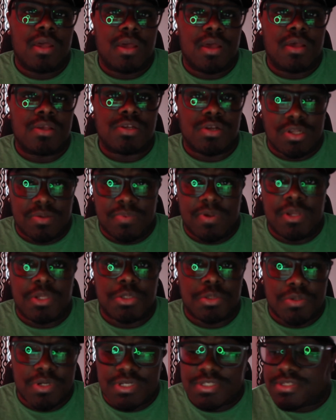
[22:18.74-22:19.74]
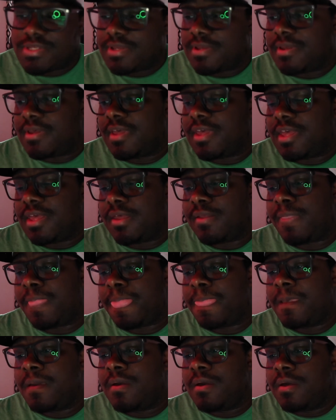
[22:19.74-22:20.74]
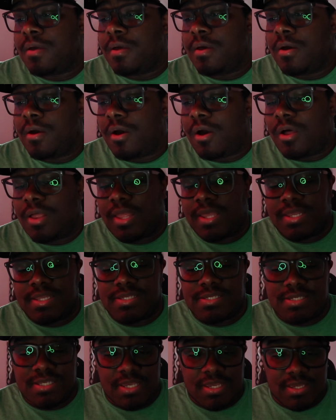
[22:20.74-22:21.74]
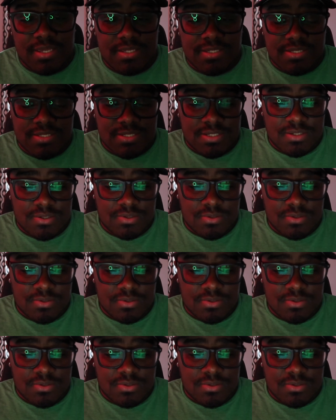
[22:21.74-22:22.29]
It's gonna be interesting, and all I can say is